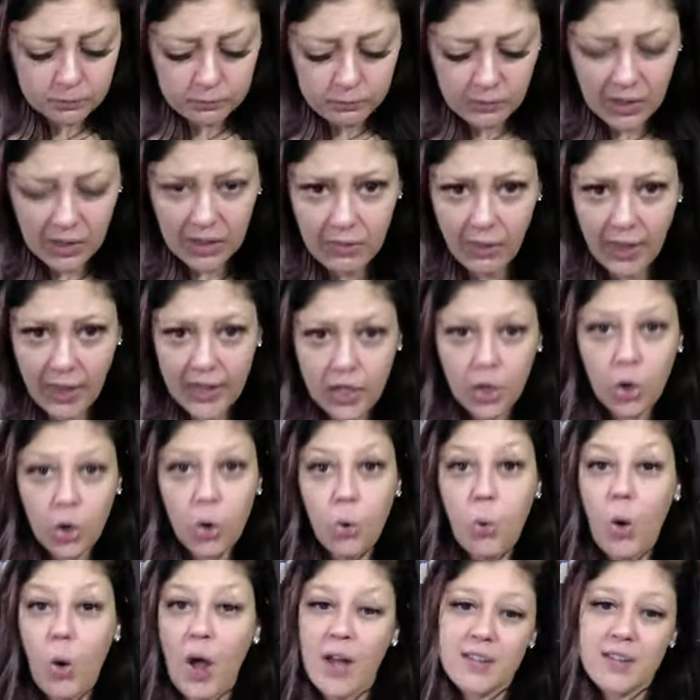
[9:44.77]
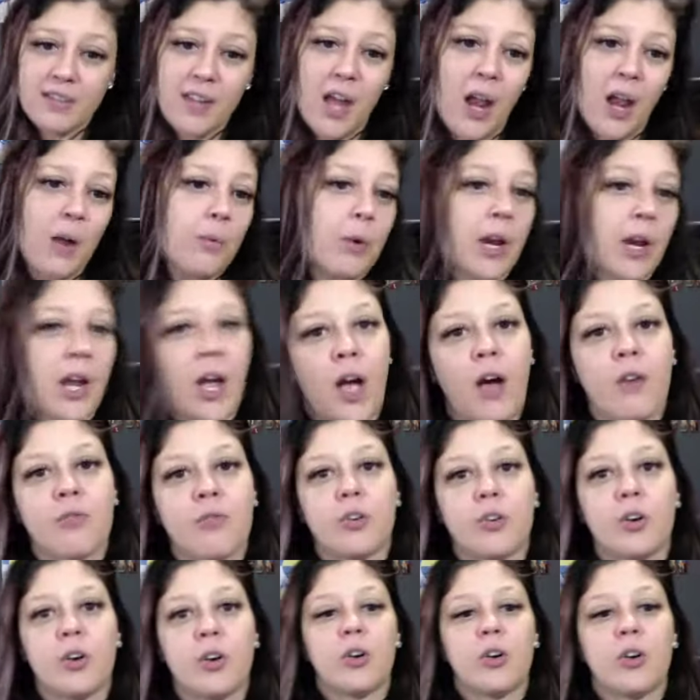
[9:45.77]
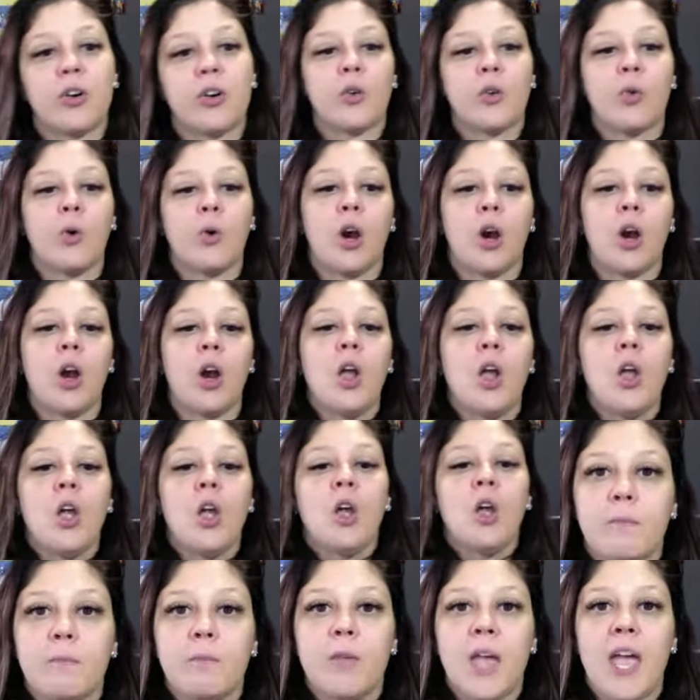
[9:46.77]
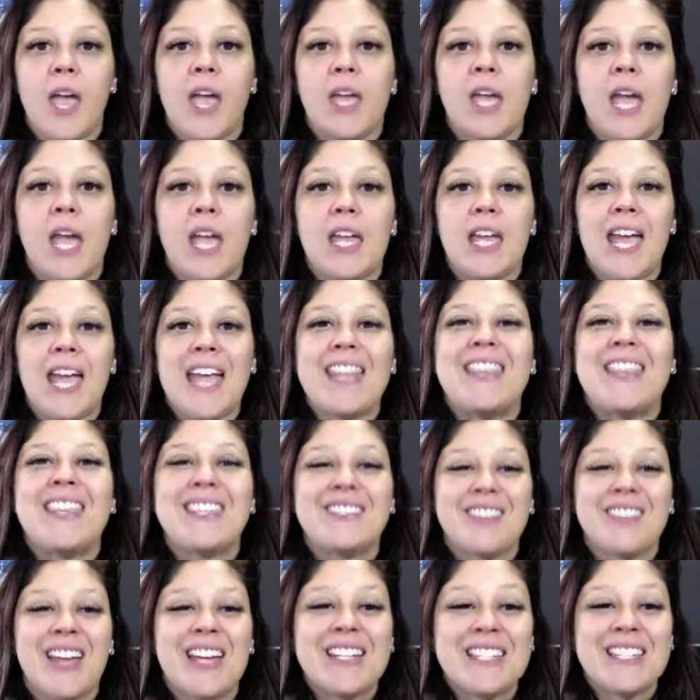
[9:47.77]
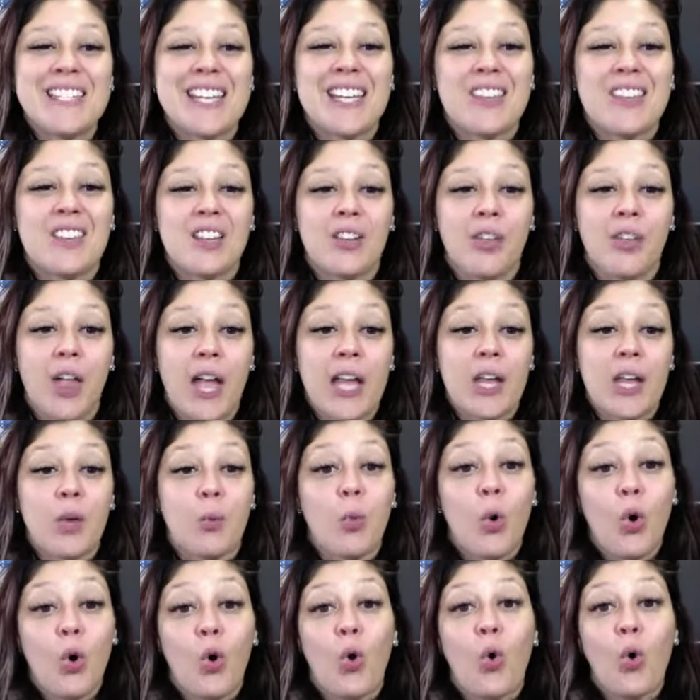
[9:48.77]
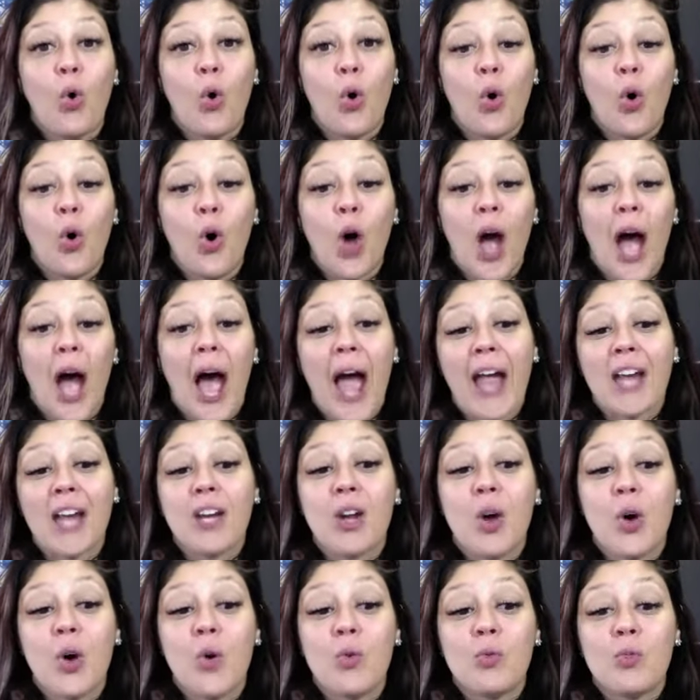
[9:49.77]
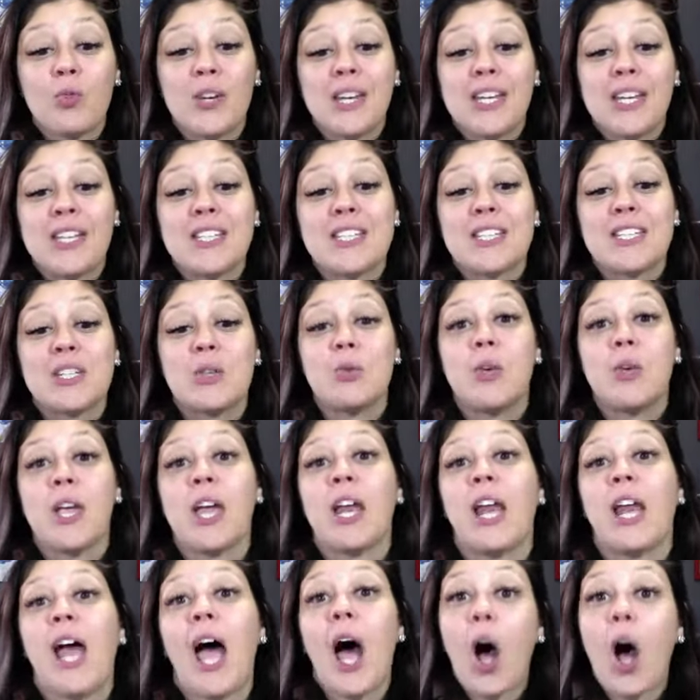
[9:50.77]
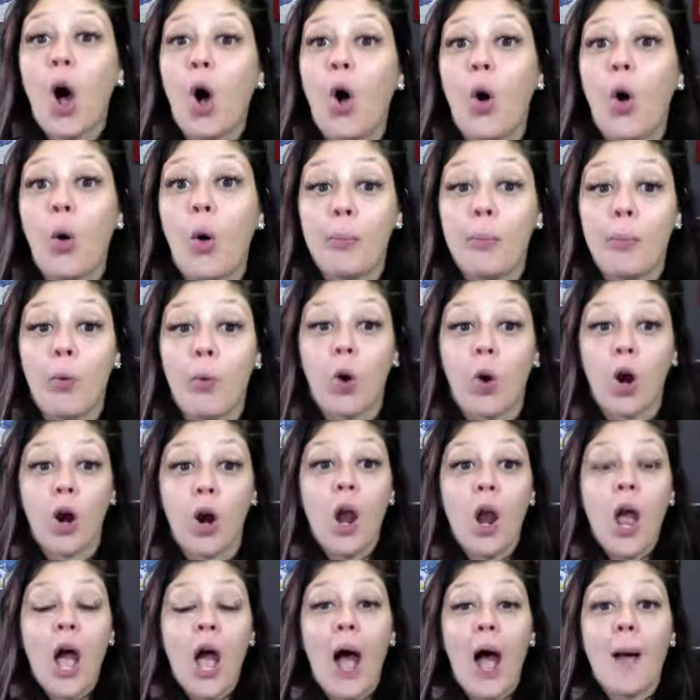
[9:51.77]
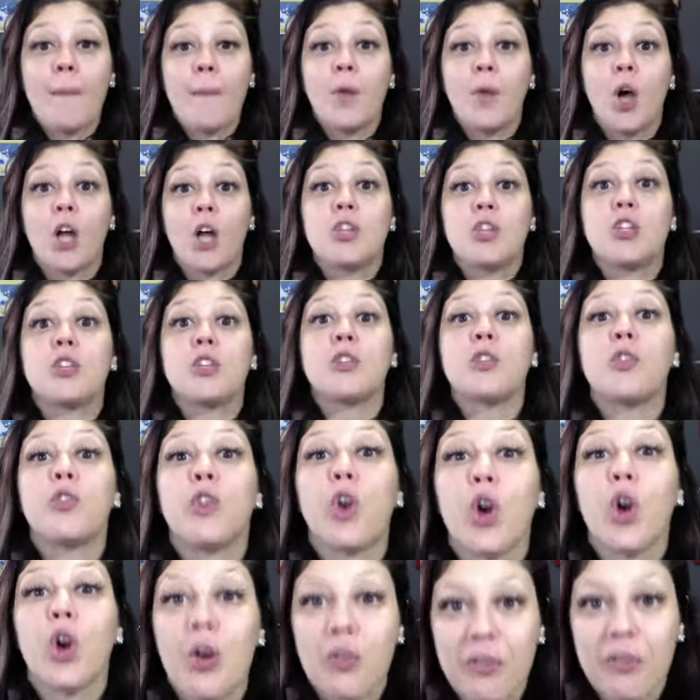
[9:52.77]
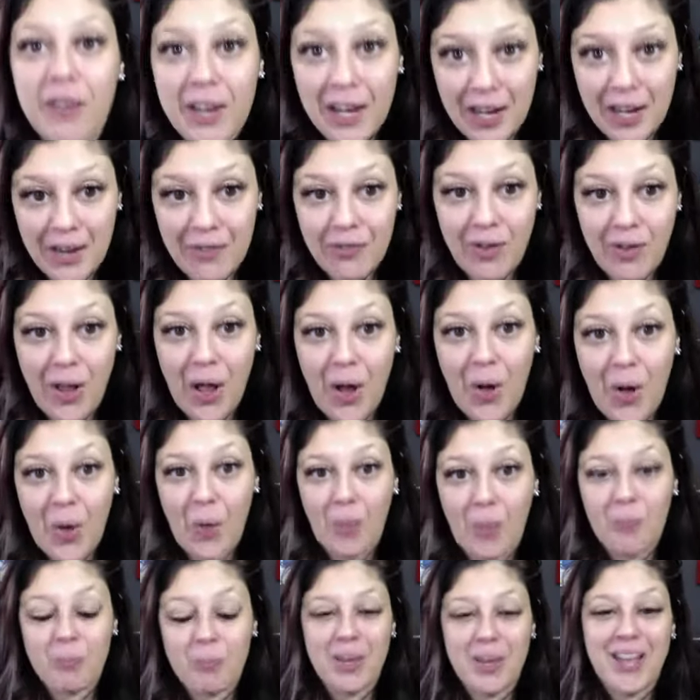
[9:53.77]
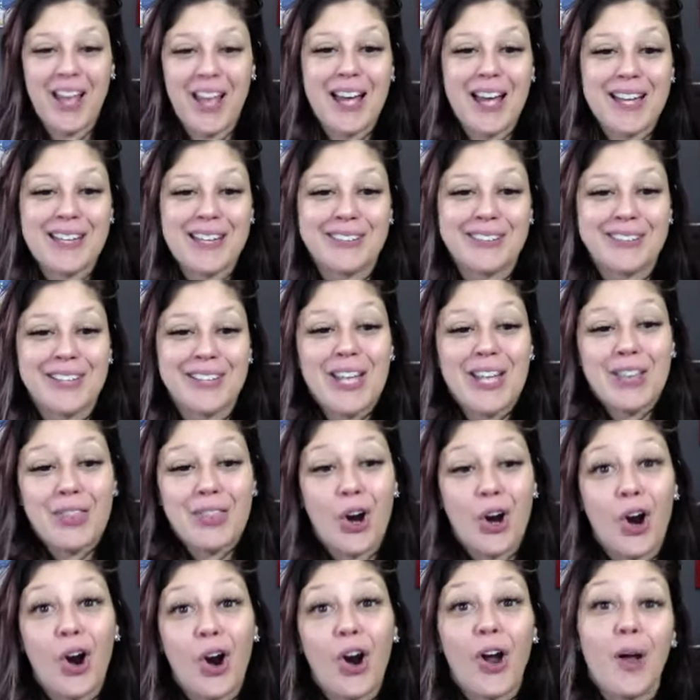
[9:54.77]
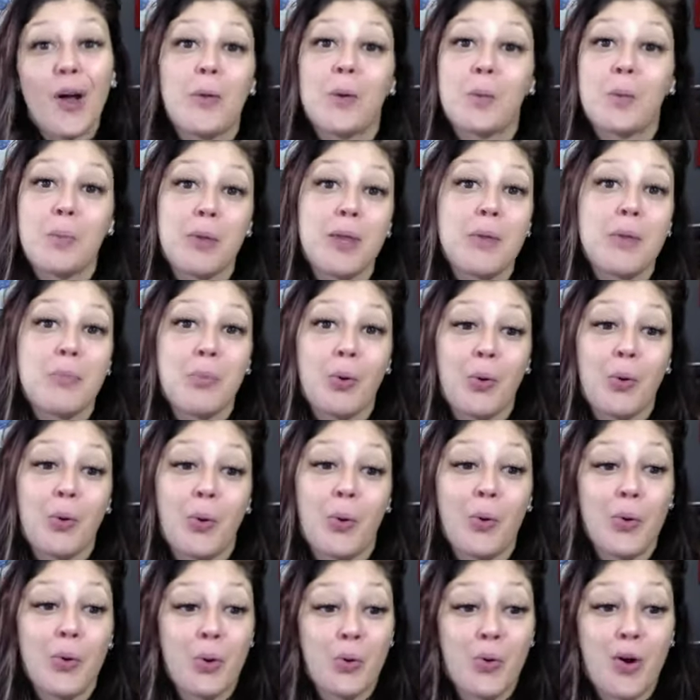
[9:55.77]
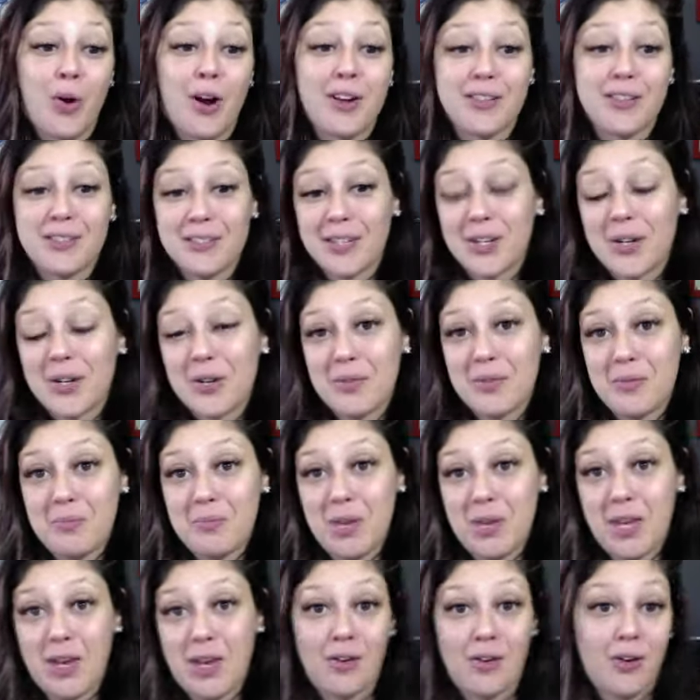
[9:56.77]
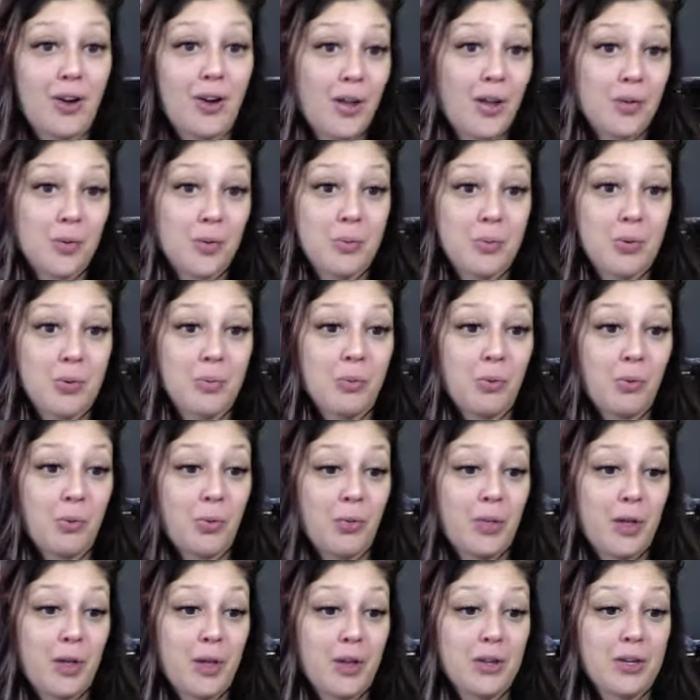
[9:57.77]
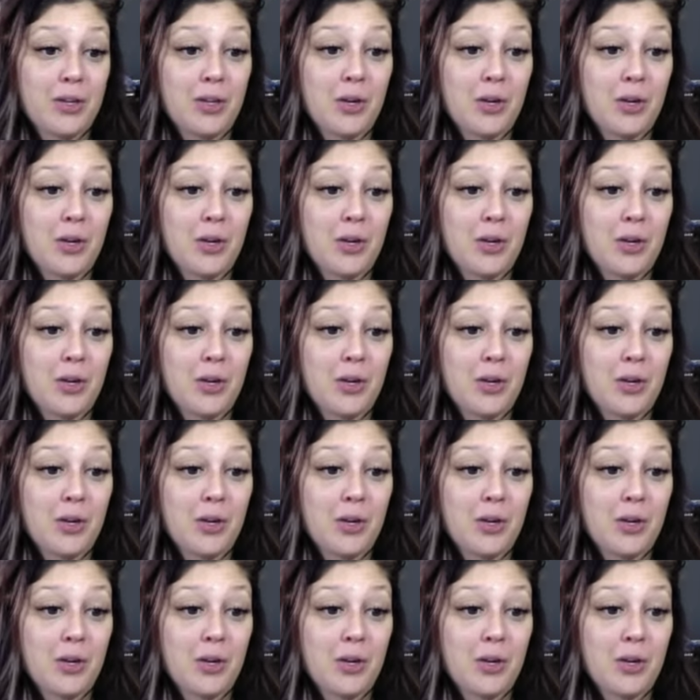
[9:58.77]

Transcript: like quasi-recovered, and this idea that like, well, I don't need to get help, or I'm not deserving of help because there are other people who are sicker than me, or other people that,